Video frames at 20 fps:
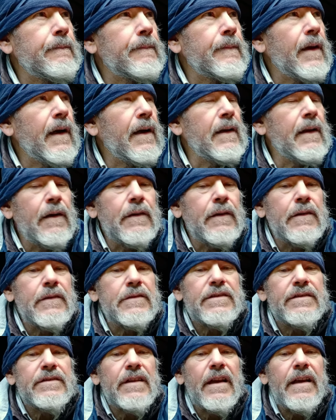I know
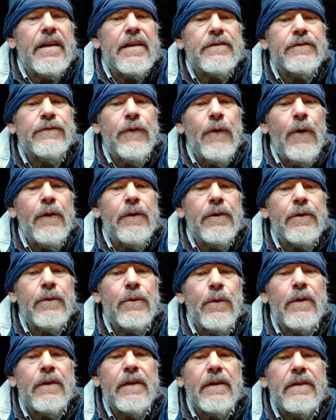as, as farther
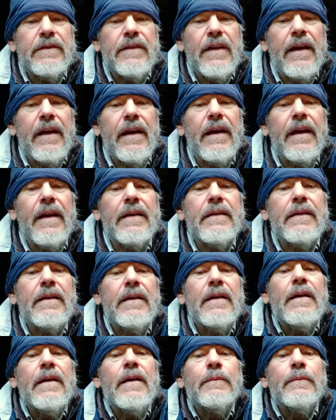north as I get,
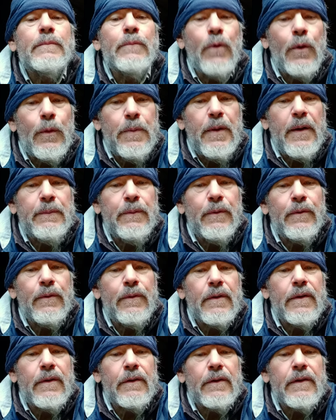more
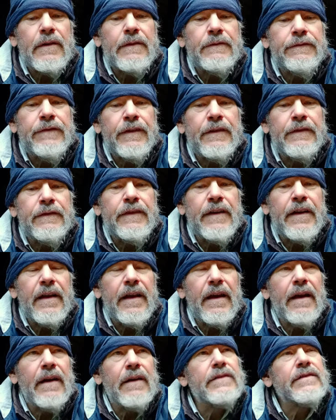people are looking for the
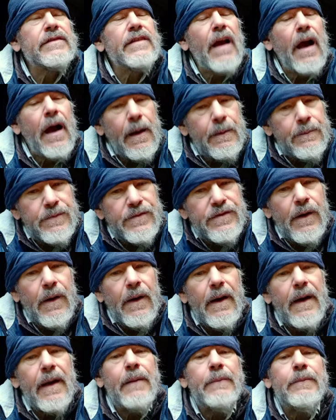videos. I'm
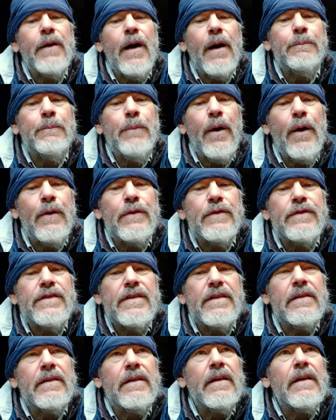sorry I'm not
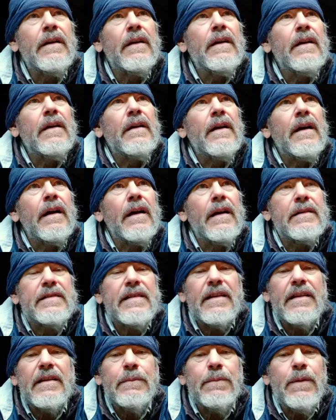posting. Uh, it's
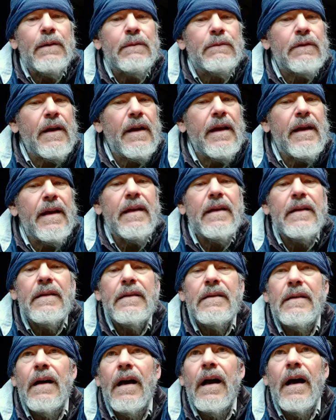either been
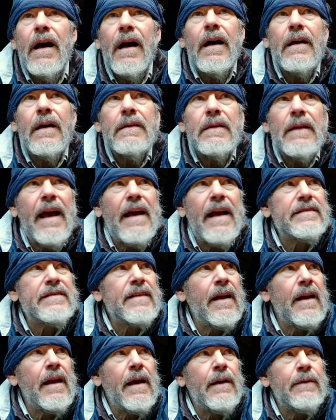raining. Uh, last
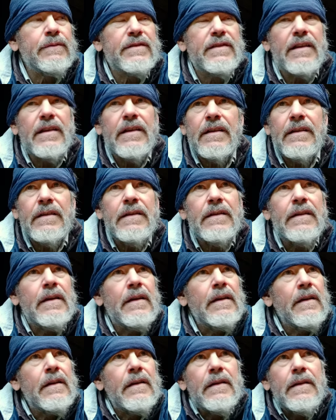night I was going to
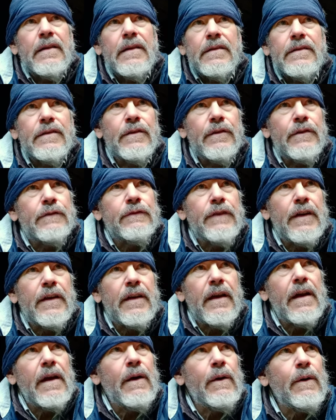do a
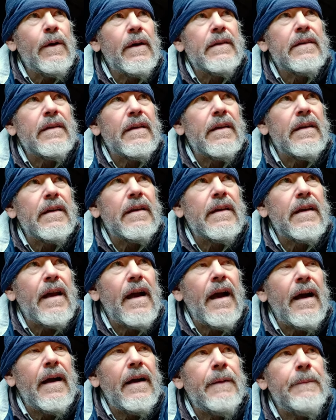video at the
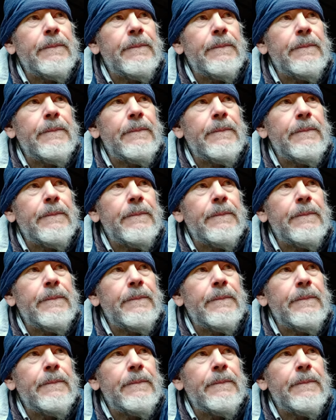uh,